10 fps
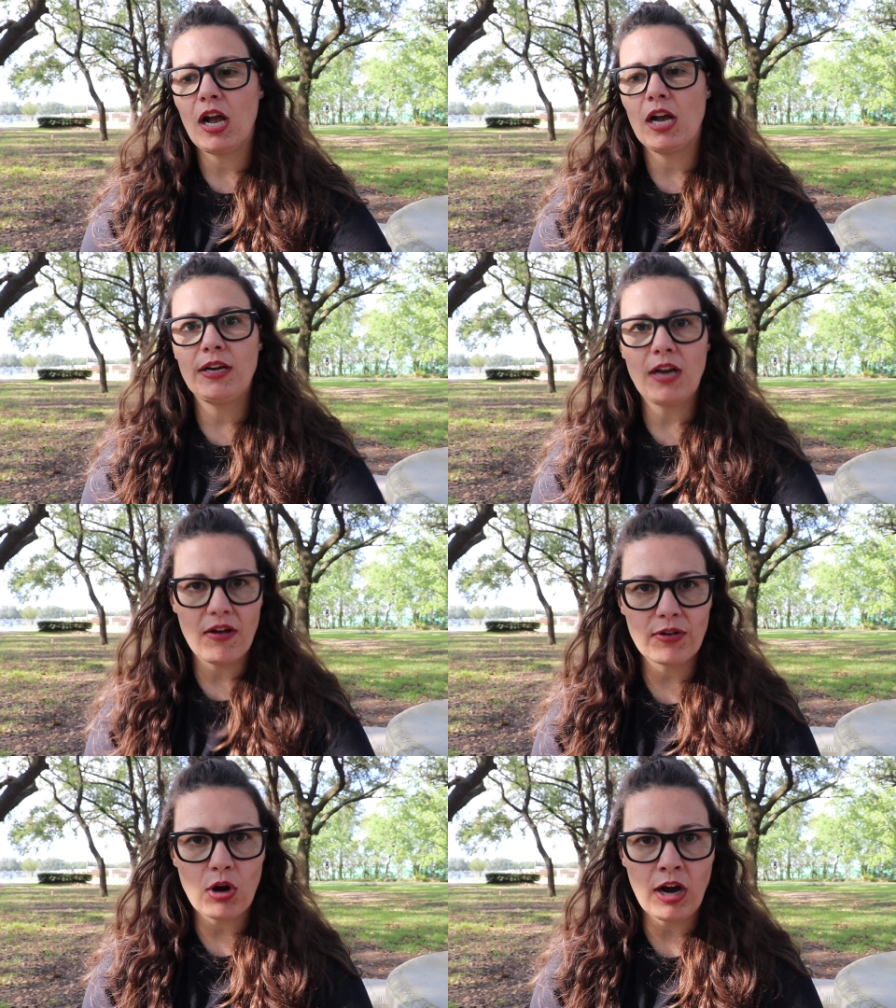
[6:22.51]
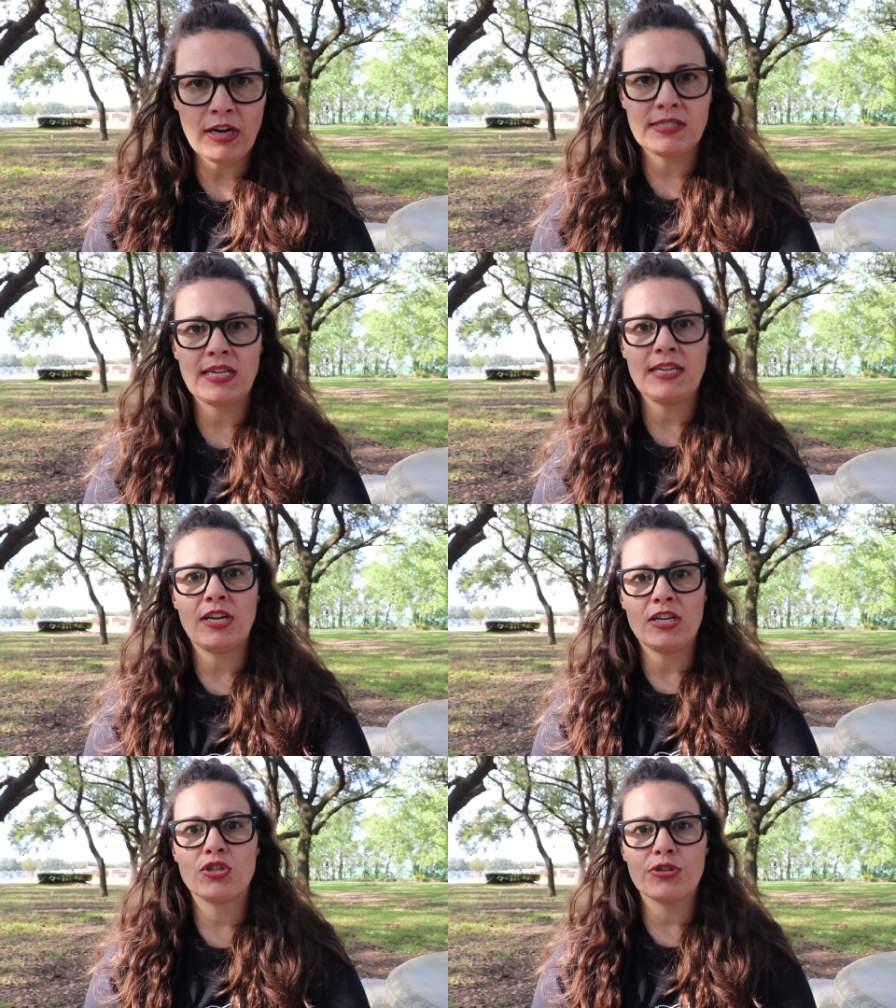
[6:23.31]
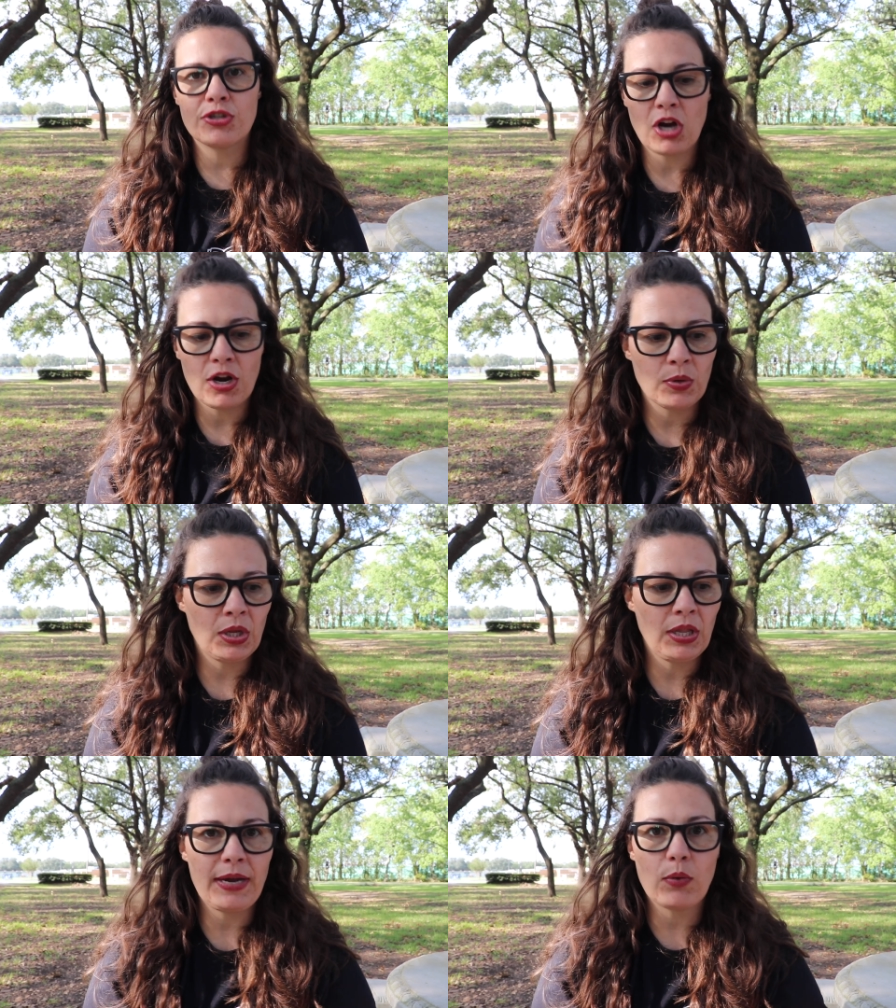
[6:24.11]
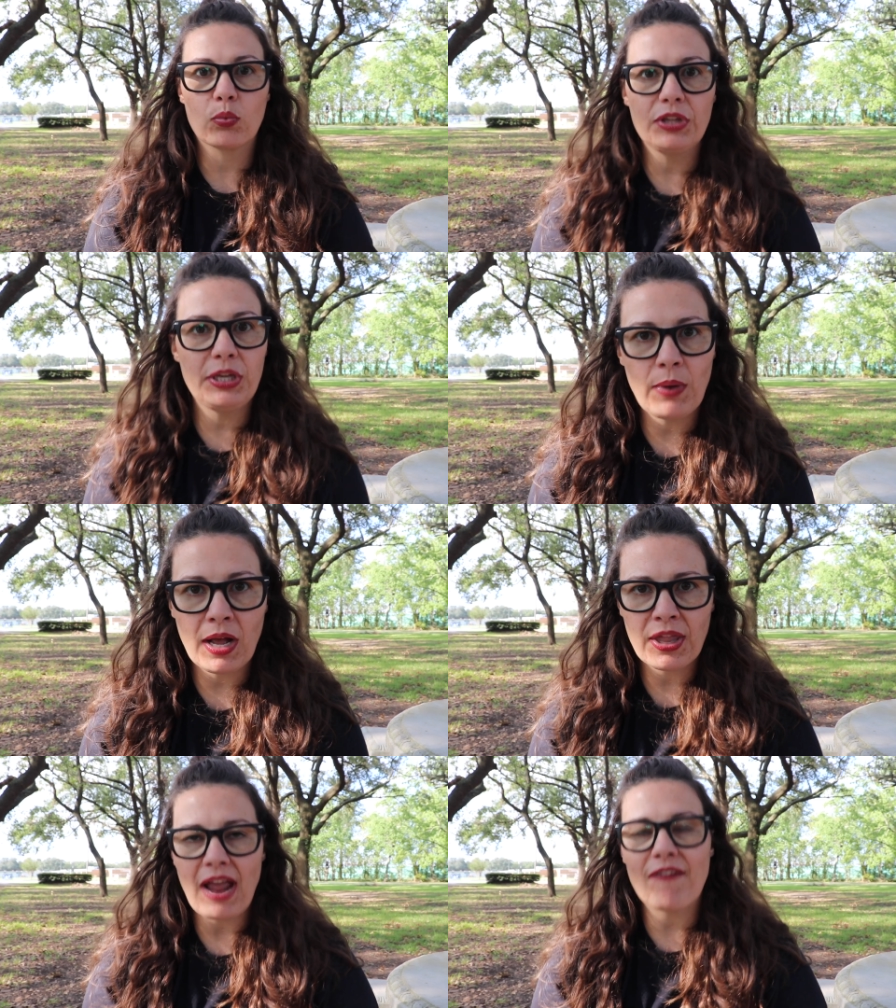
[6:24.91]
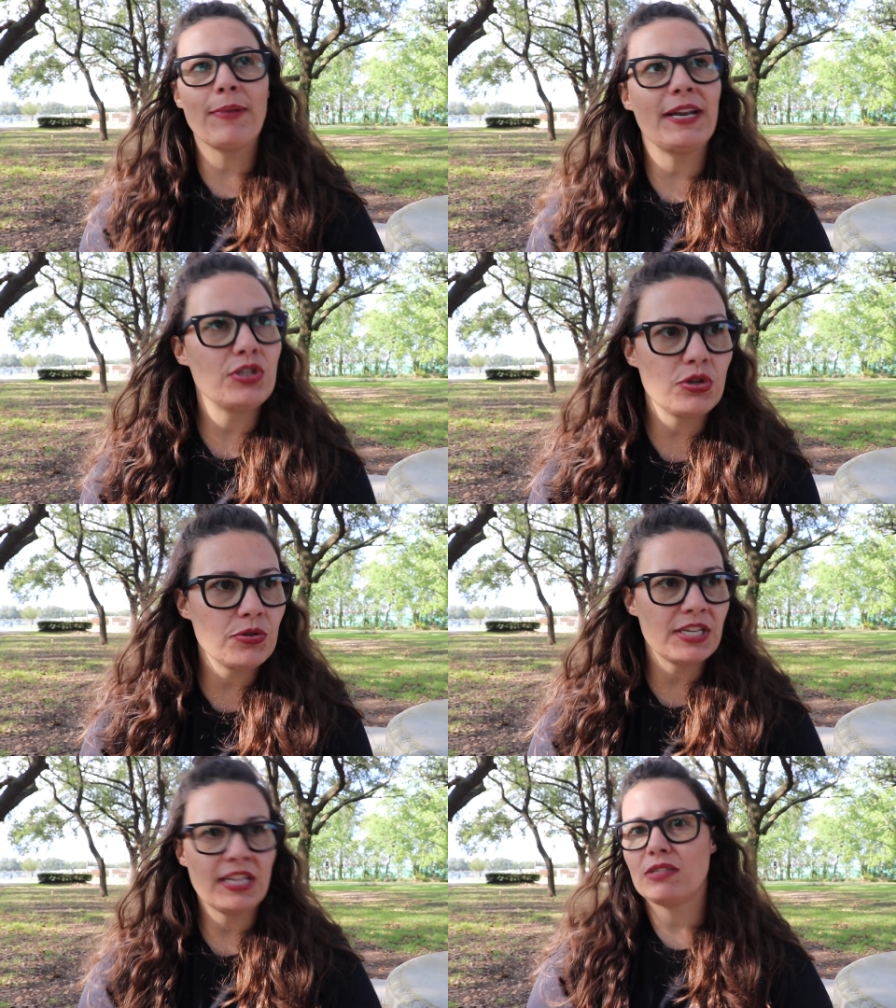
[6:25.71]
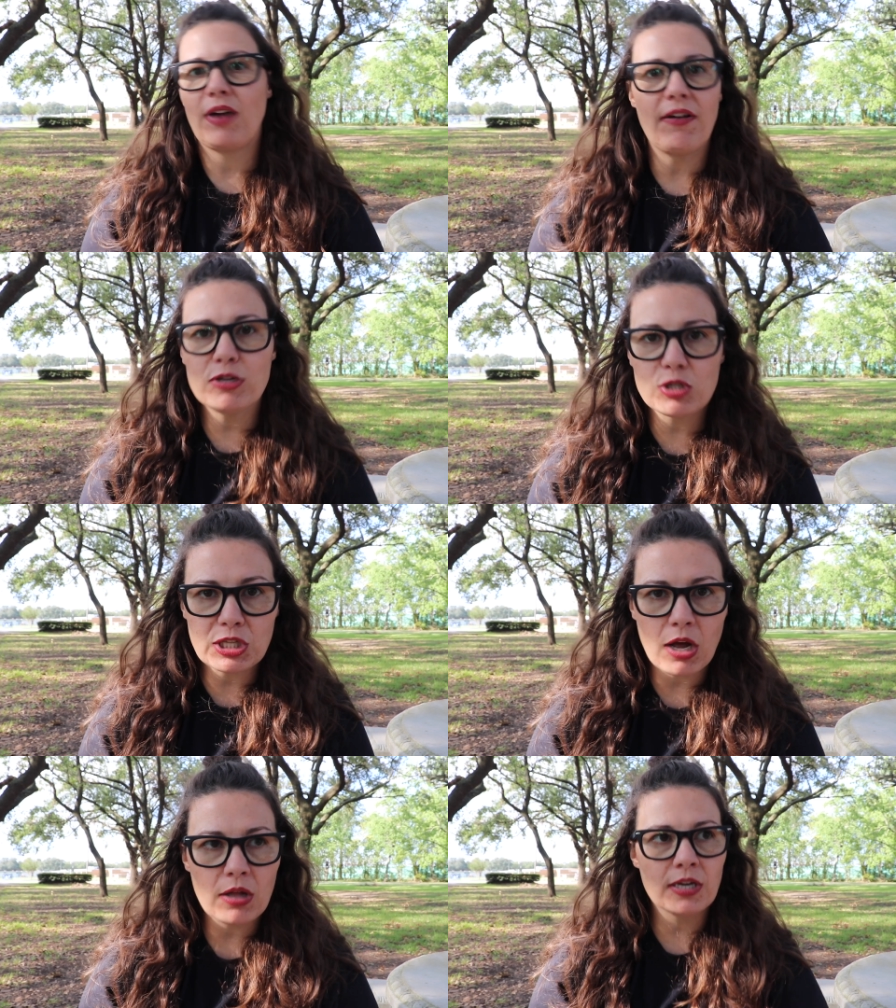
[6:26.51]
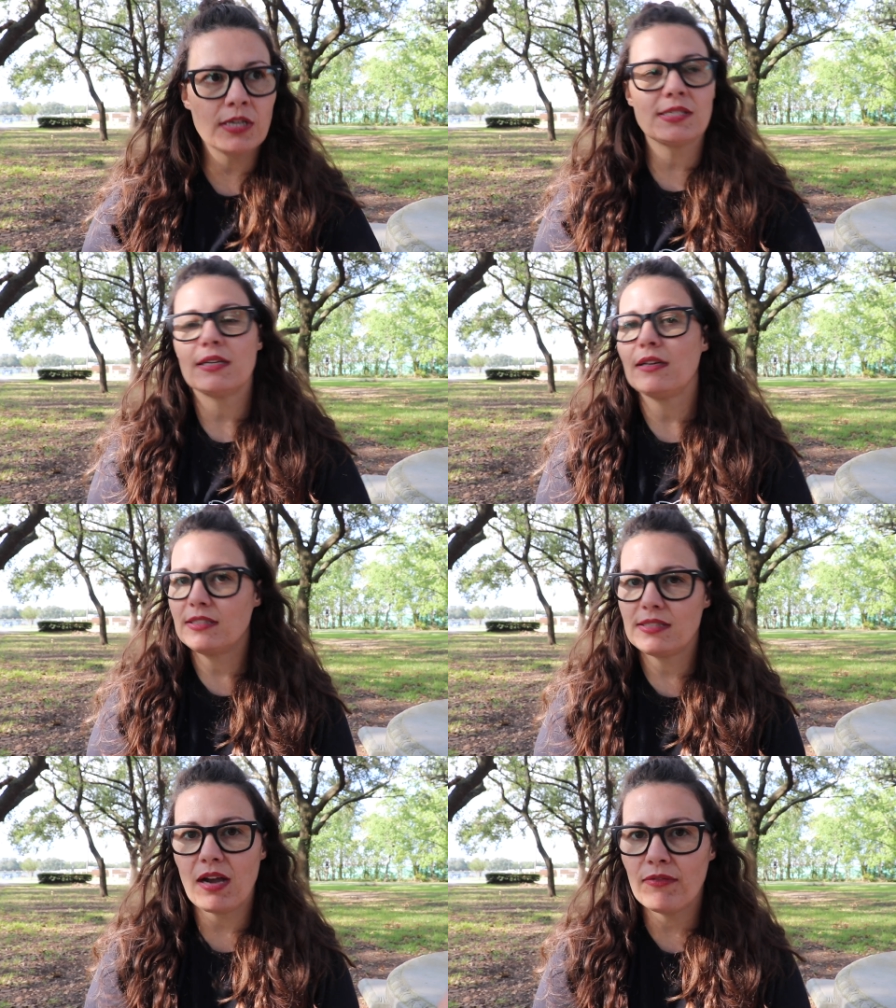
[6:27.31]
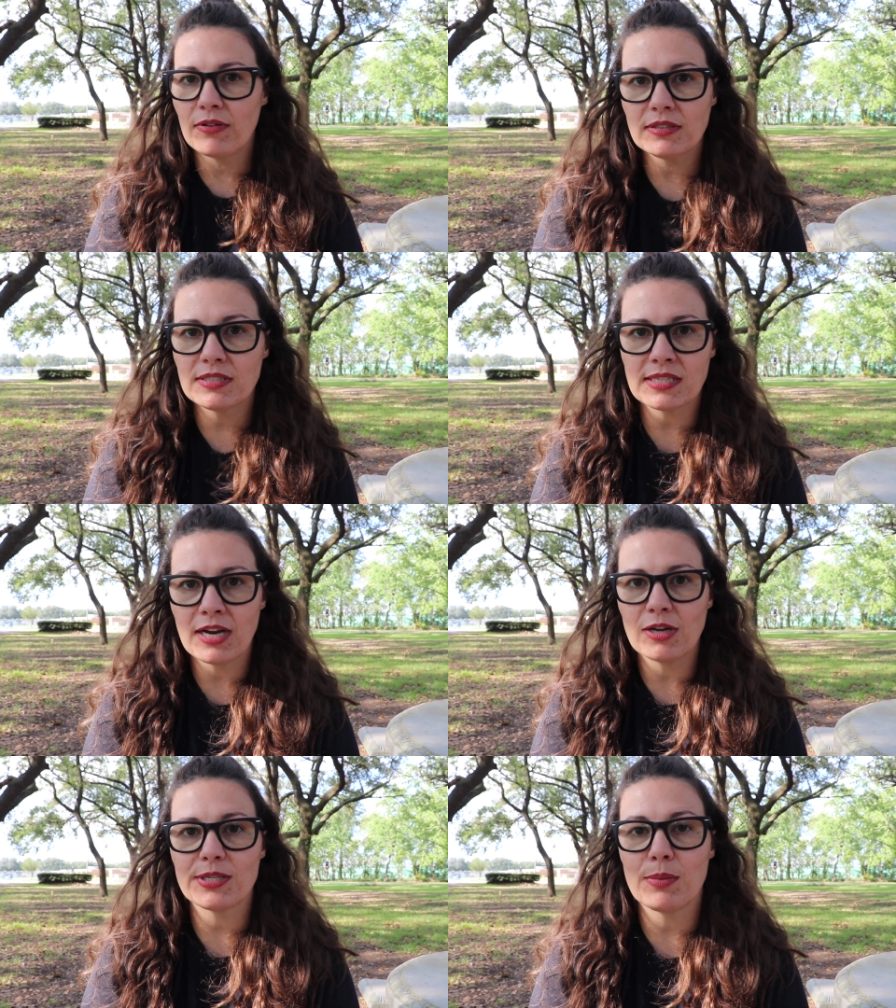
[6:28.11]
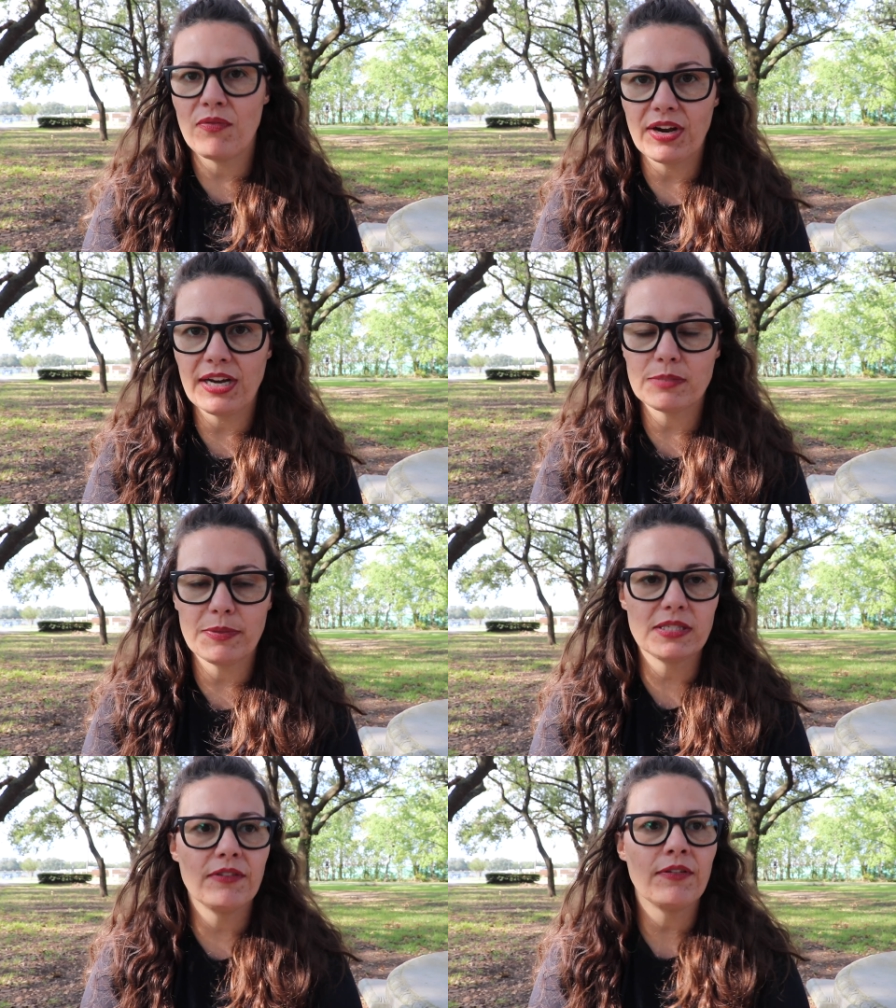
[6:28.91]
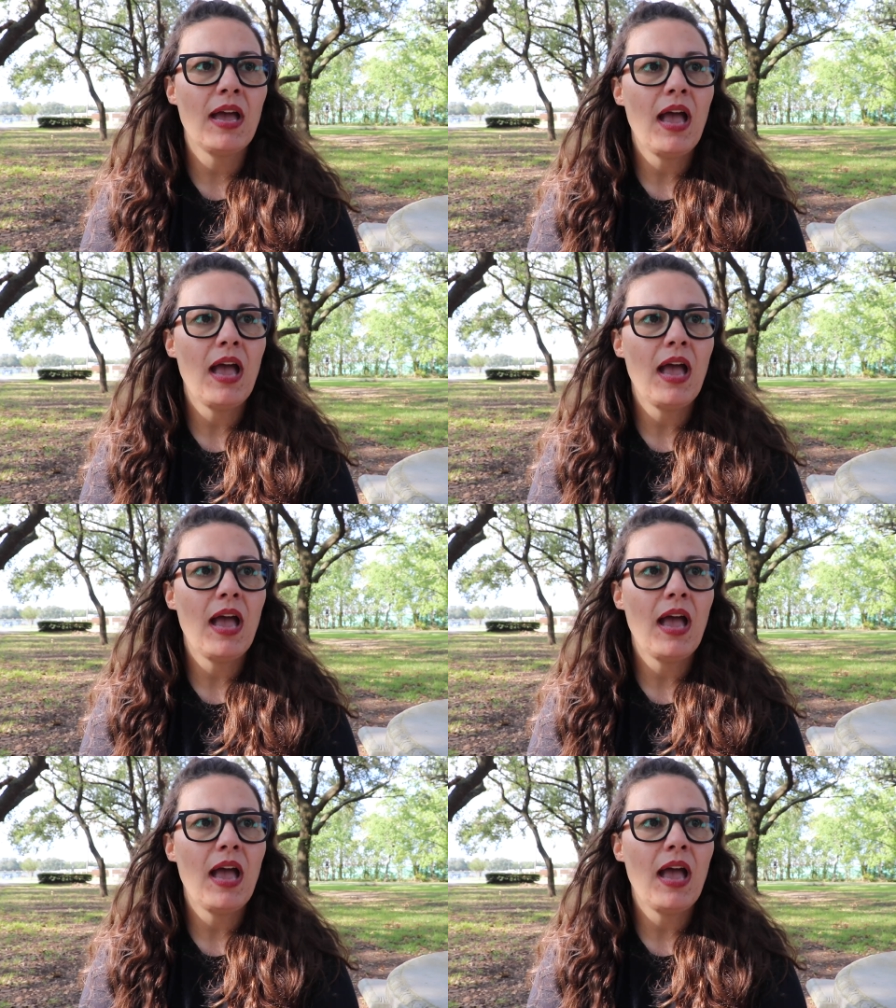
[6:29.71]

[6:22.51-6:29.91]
a cover artist that does your genre like really well, that everybody's using, that's five hundred dollars, because cover design designers can be very expensive,